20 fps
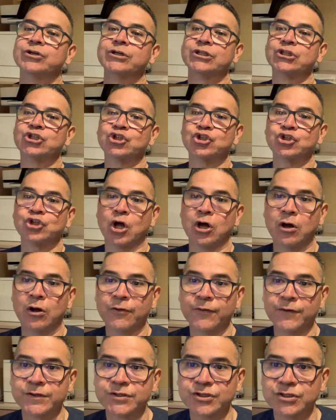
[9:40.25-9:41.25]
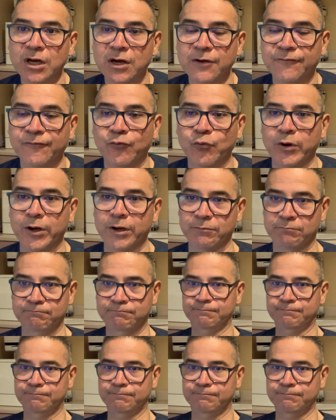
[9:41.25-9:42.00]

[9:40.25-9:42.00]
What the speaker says: install the software.